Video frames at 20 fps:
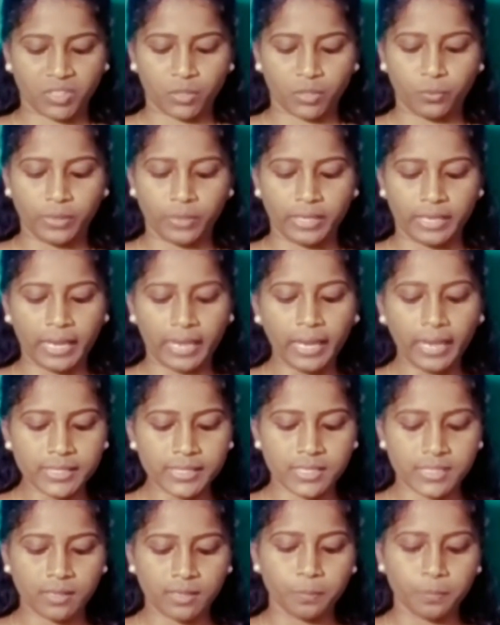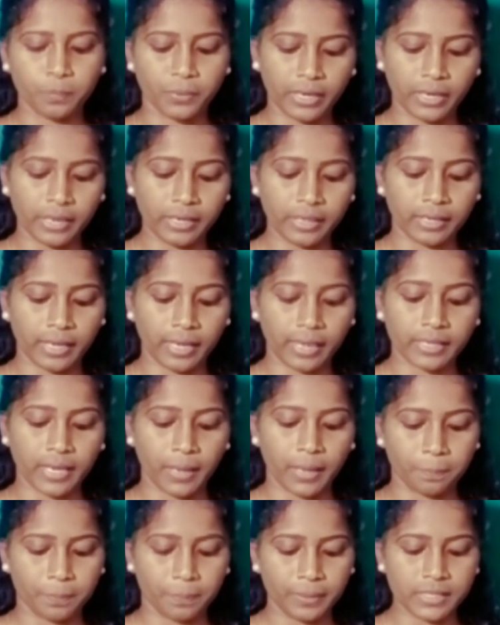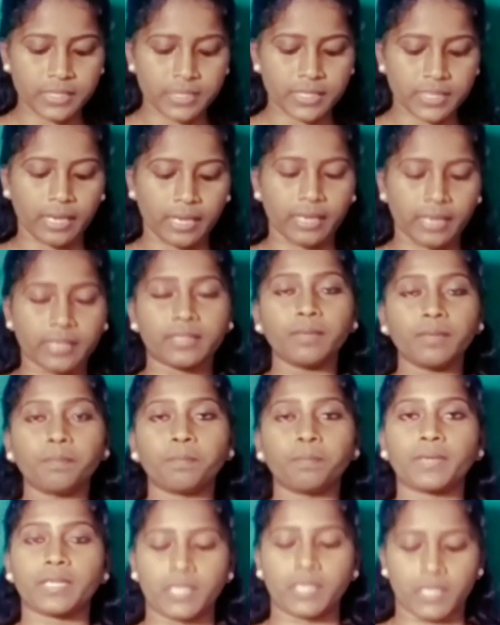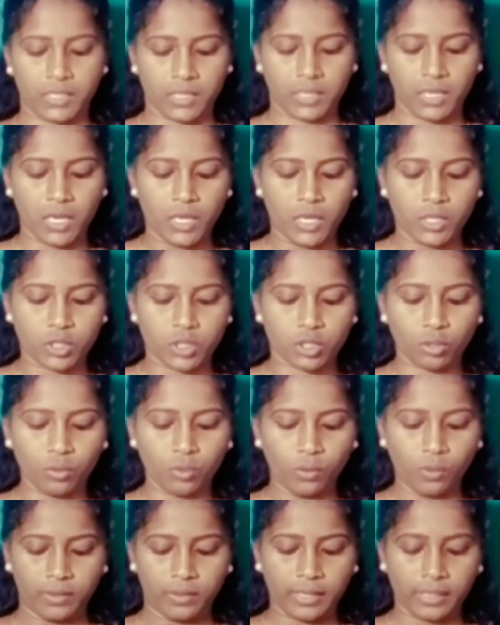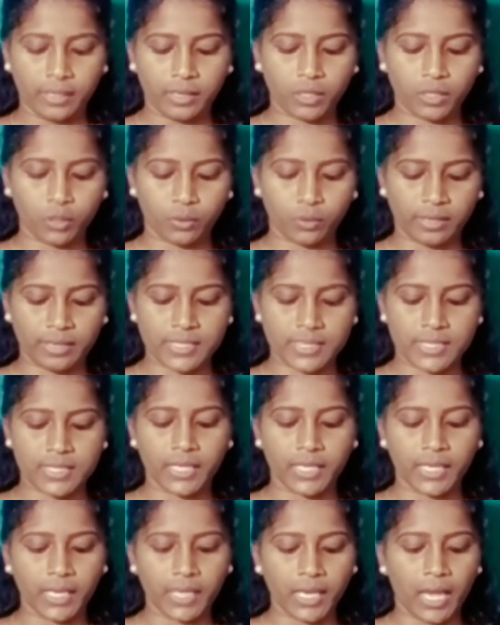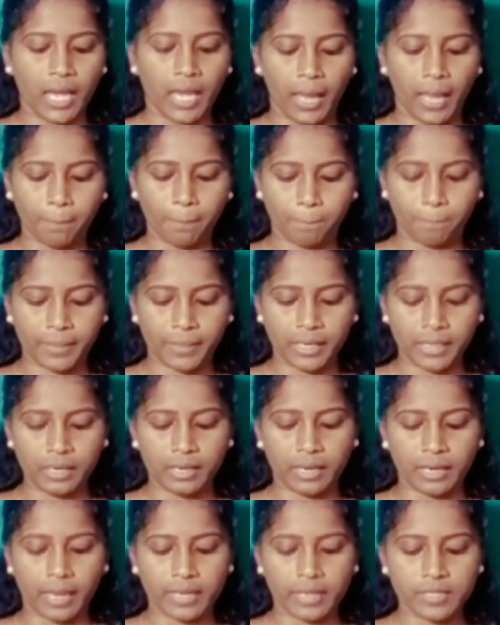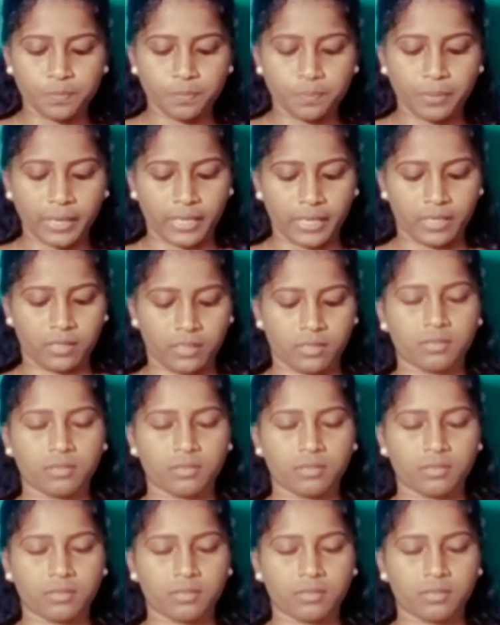We ate bread and apples at the picnic. So there you can see apple and bread.